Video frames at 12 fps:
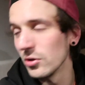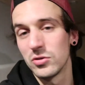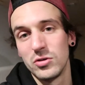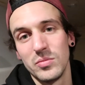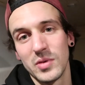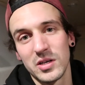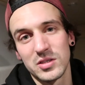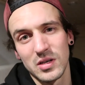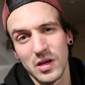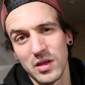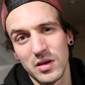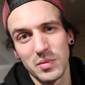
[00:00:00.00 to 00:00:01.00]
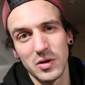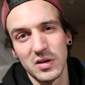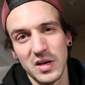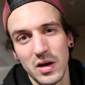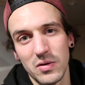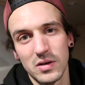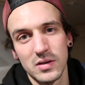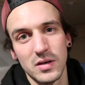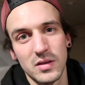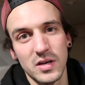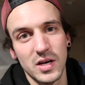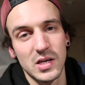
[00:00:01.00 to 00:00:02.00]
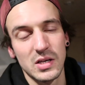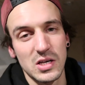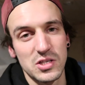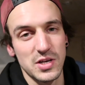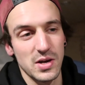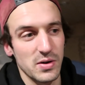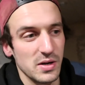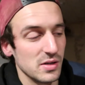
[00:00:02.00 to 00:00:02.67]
not too much, I think about an hour, and then I had a nice shower.